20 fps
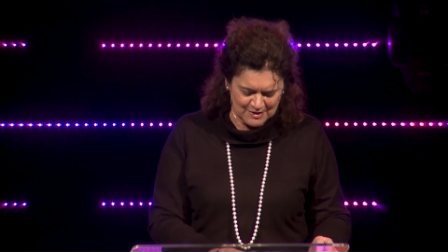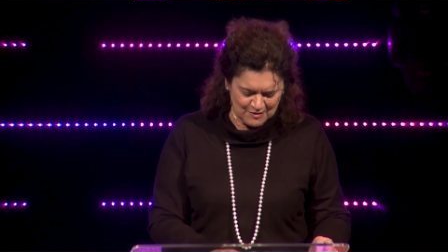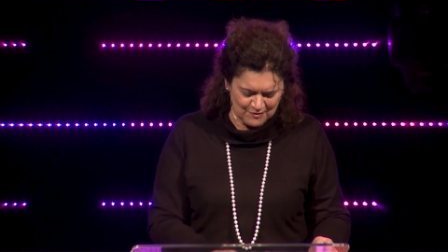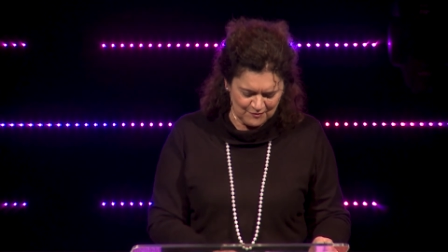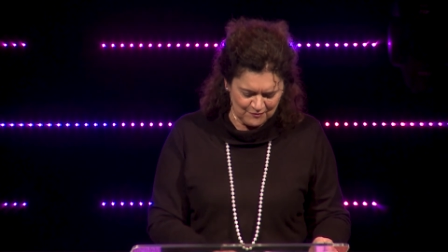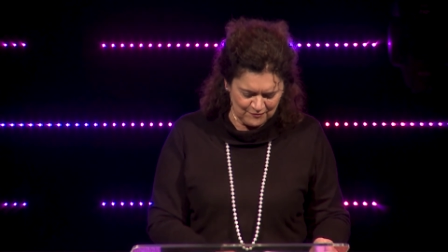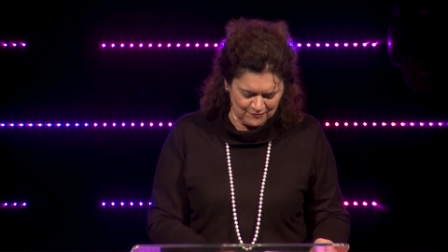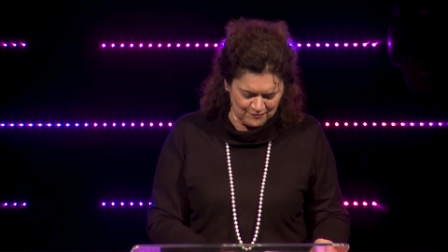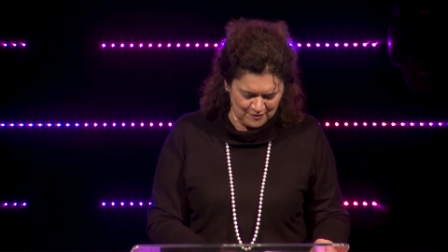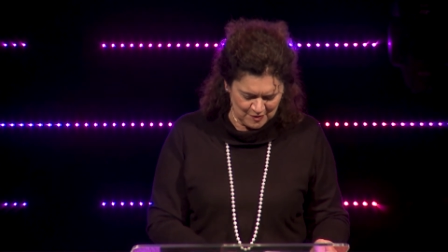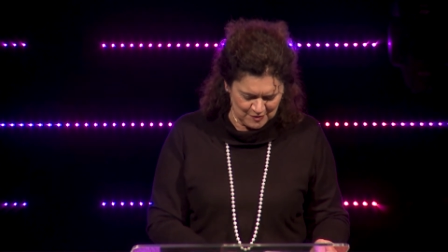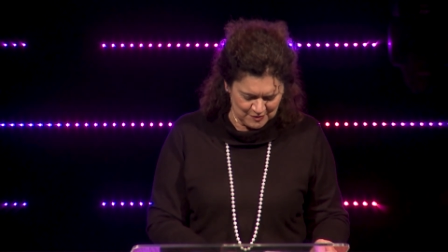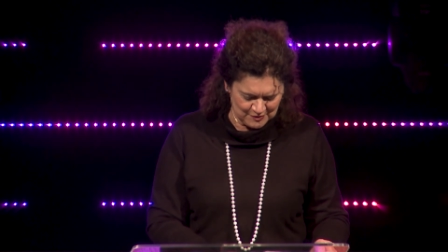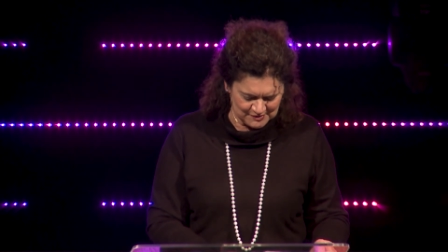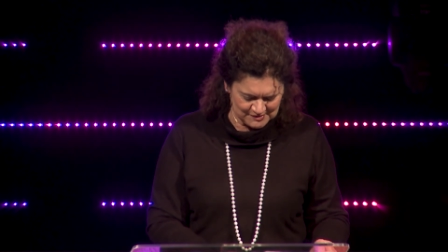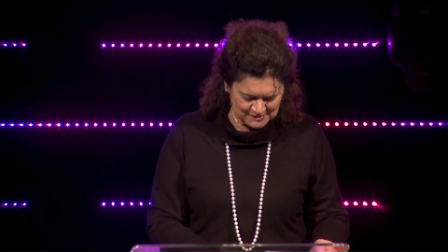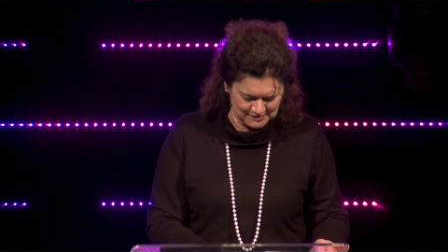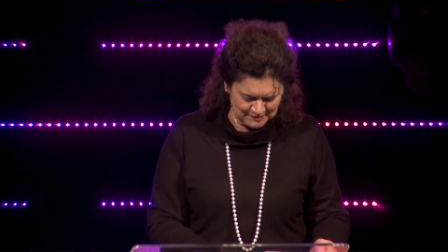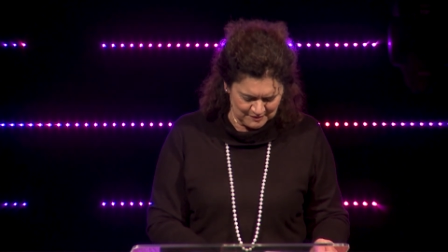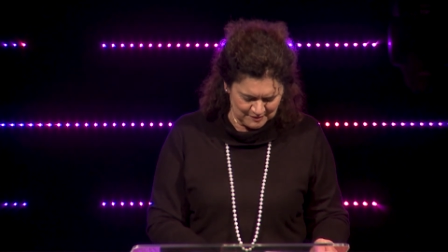
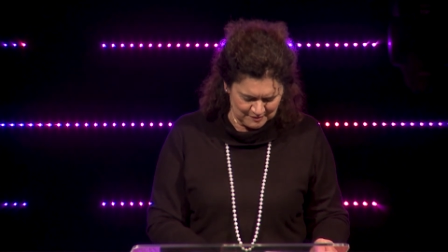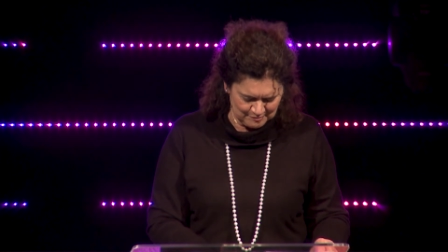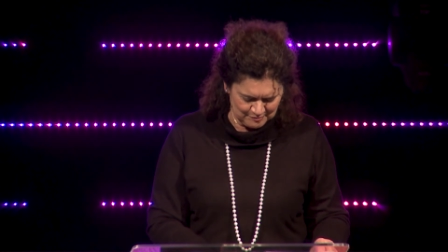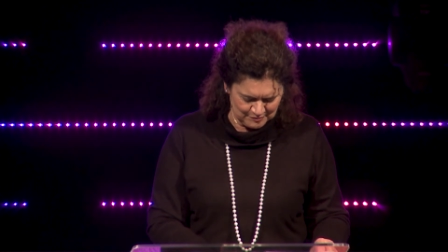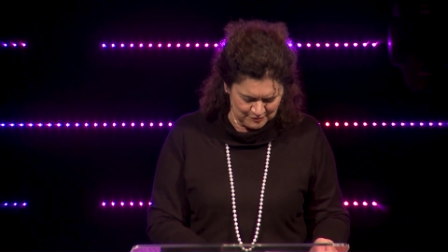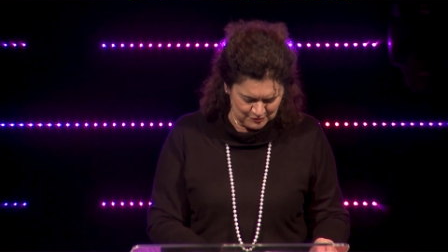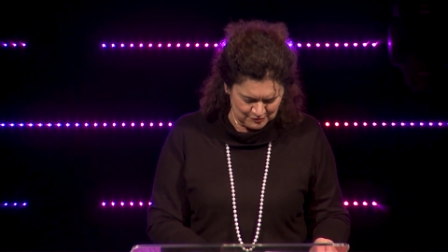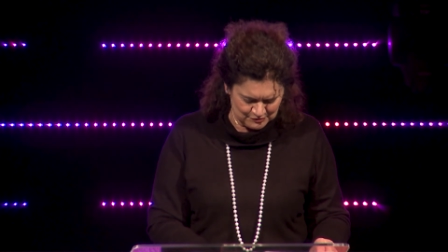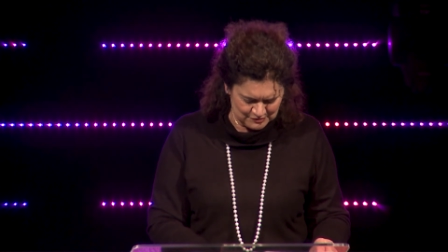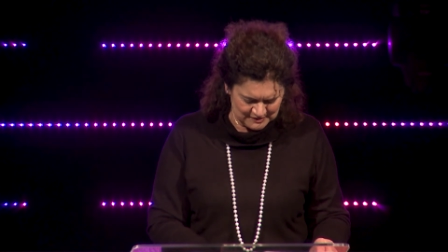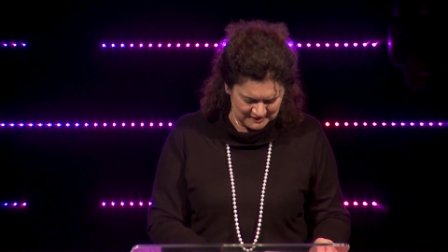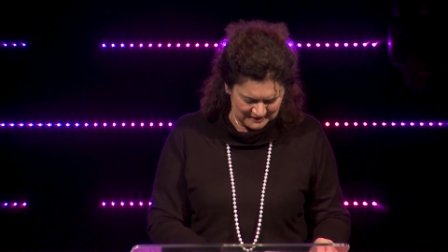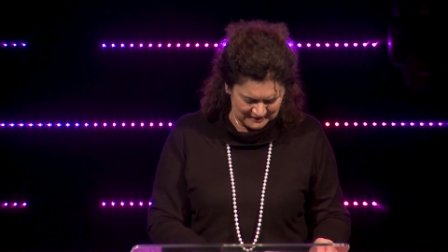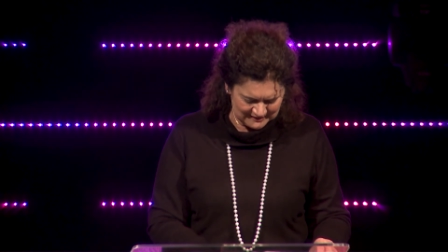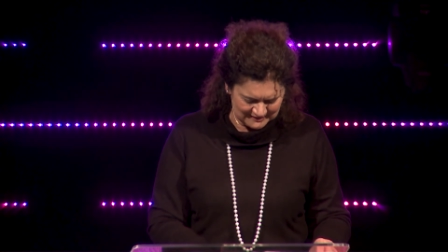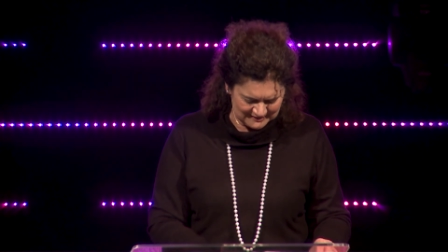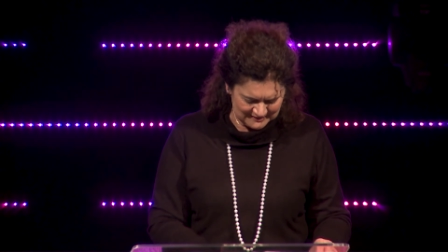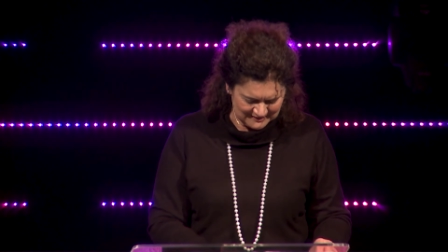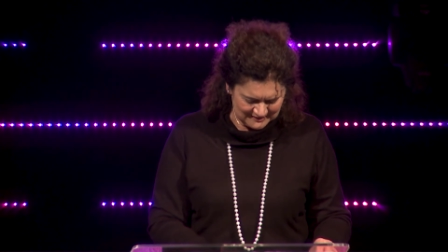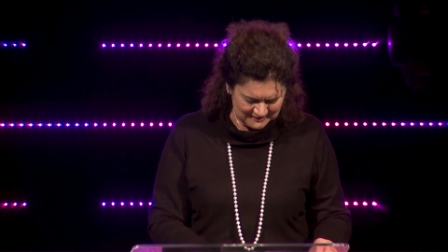focus on the beauty
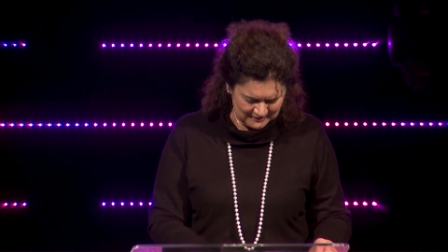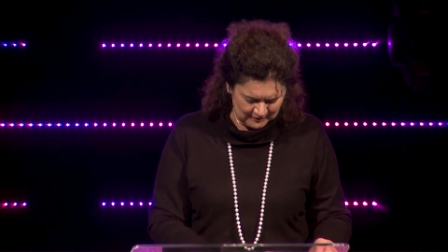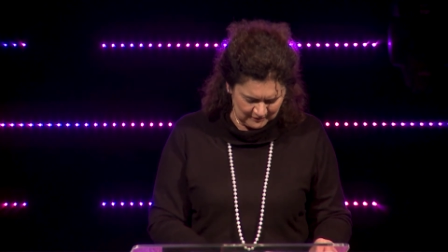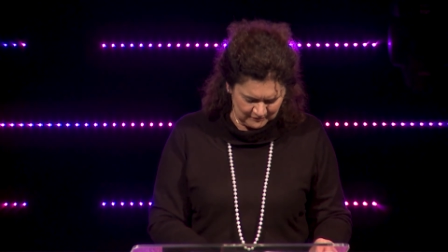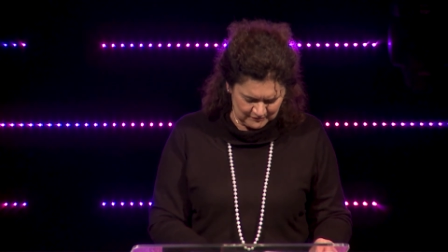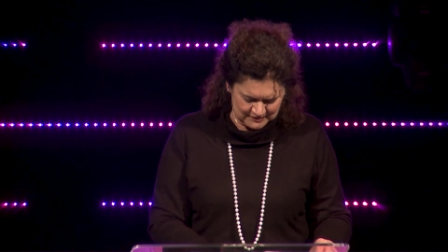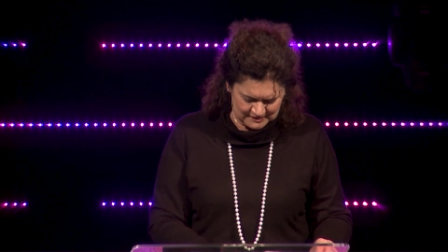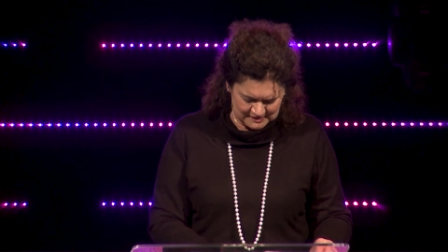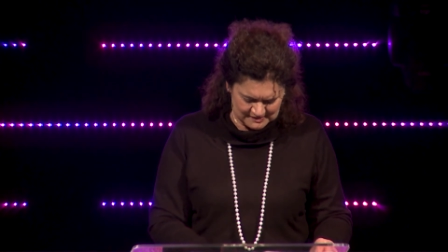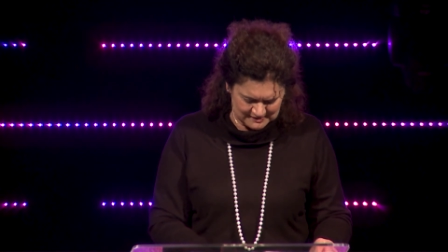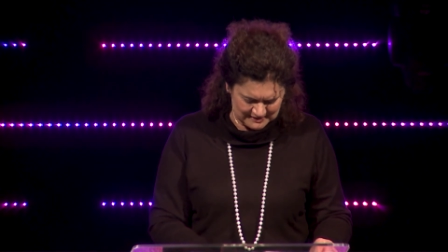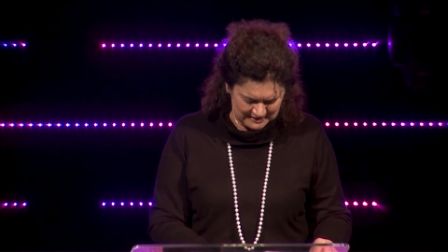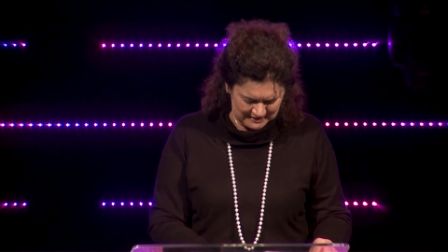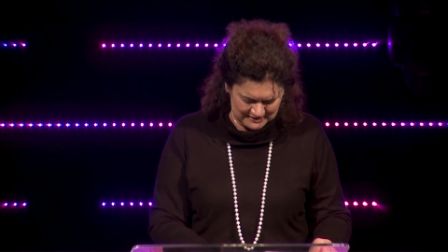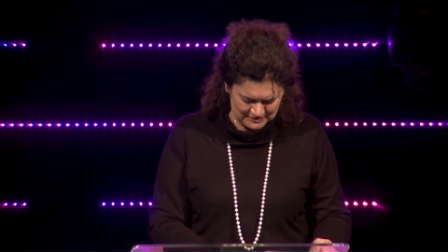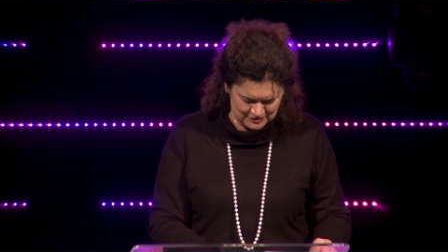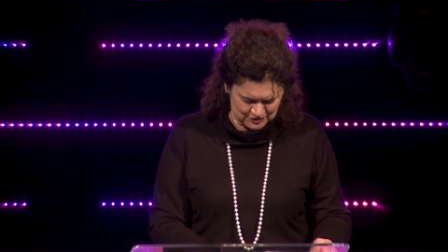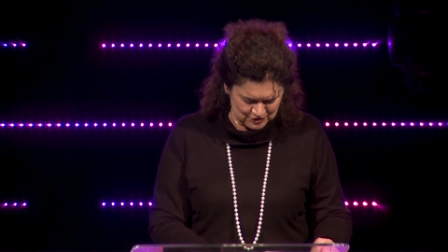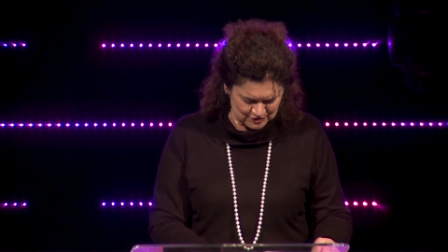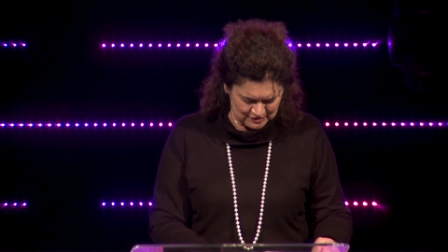of this
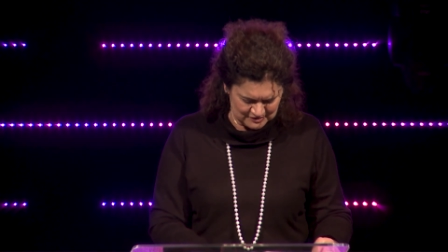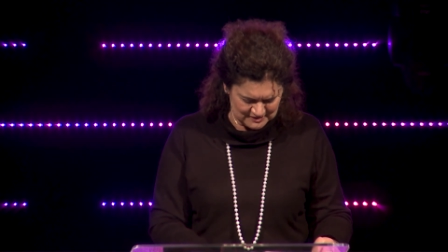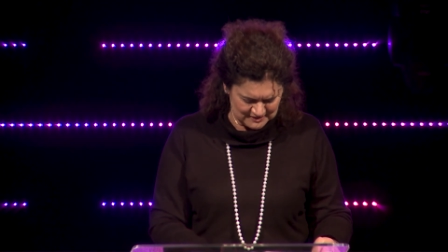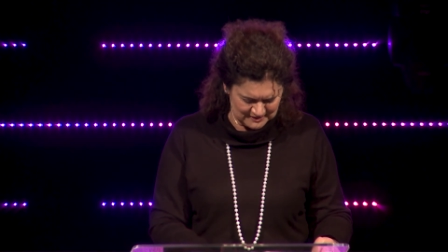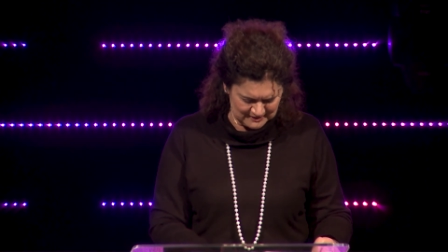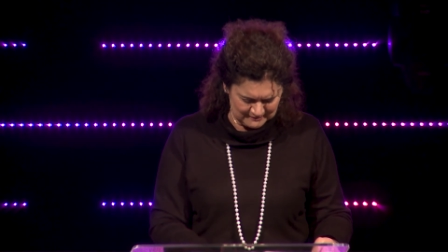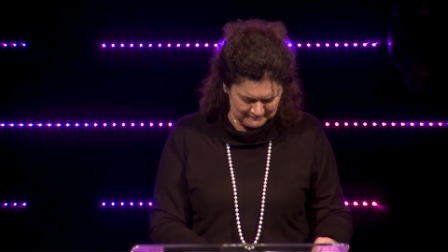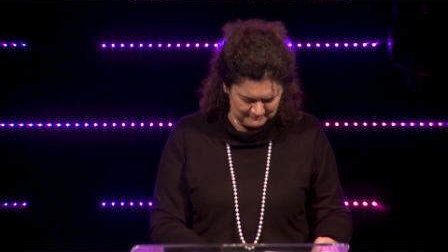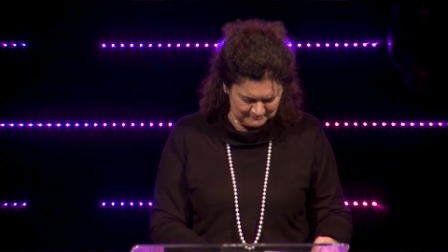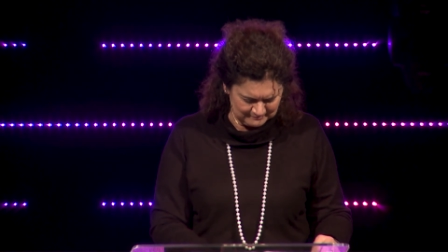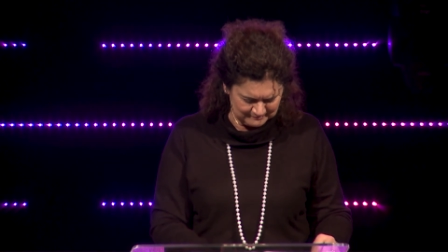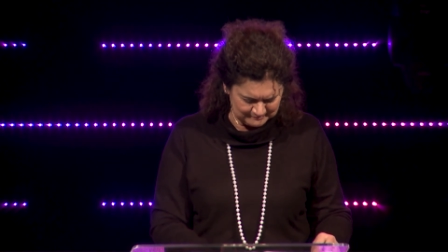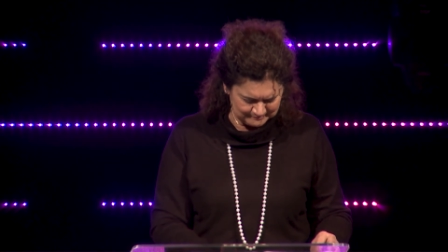ancient hymn.